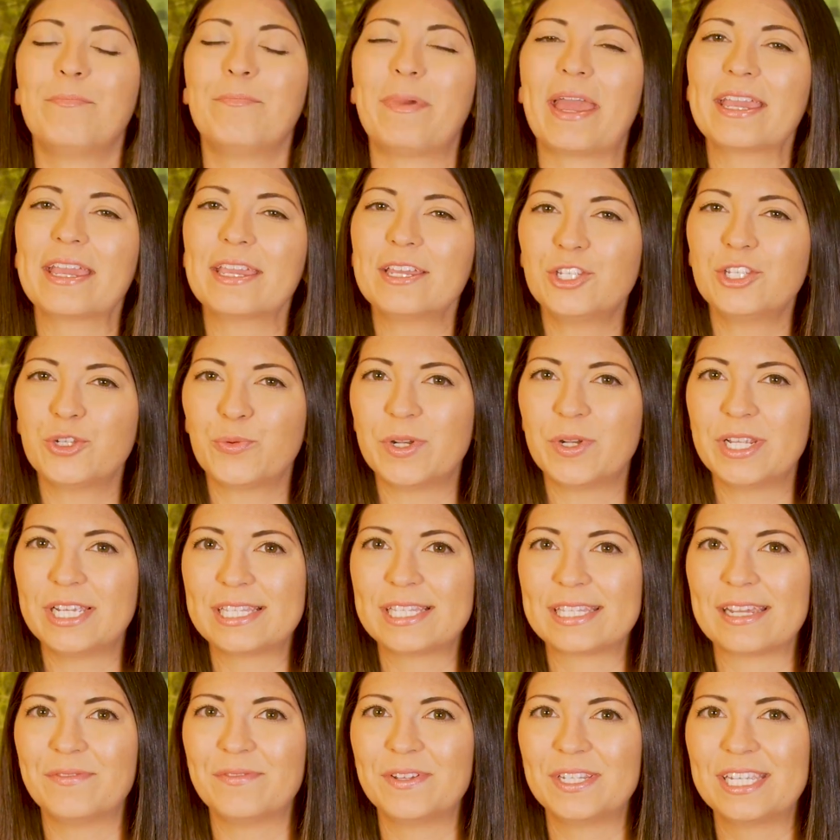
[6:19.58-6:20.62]
Back in
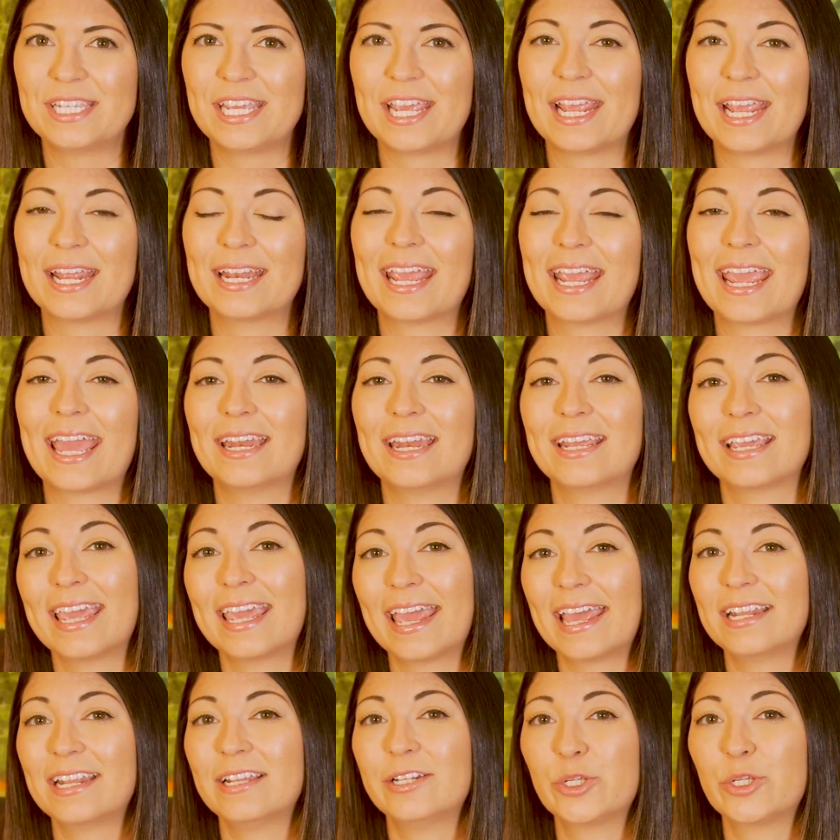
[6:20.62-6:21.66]
2017 and
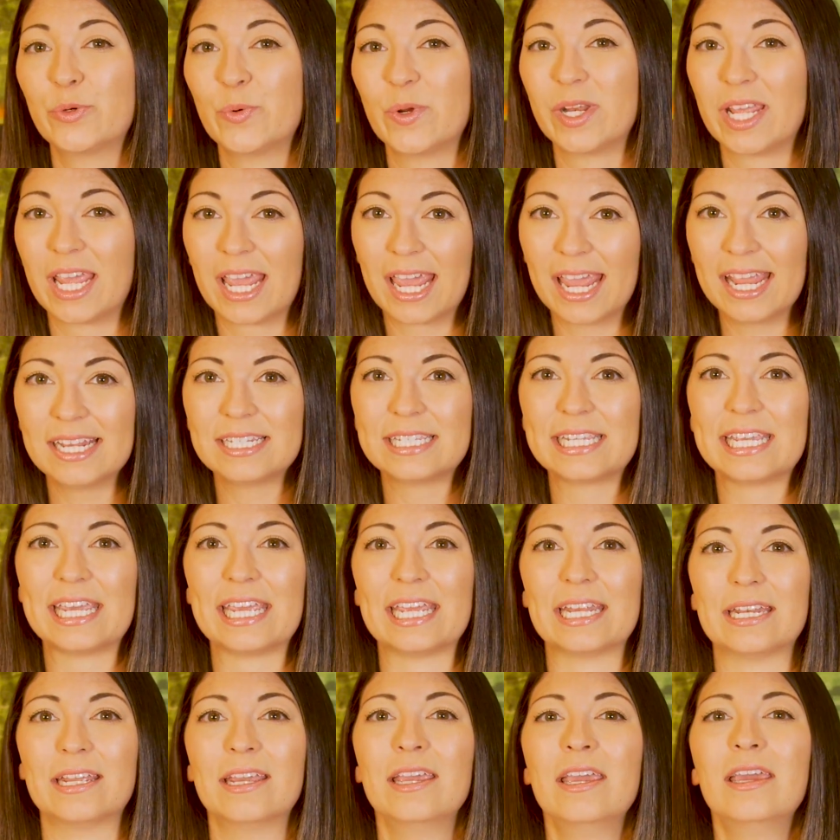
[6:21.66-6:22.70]
again in
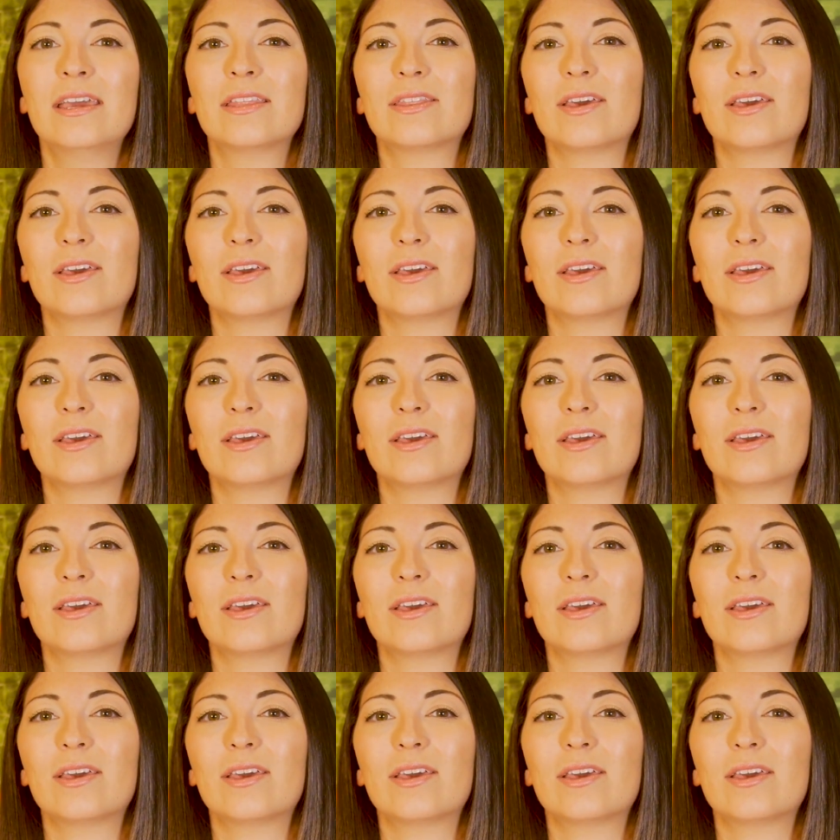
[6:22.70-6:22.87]
2018,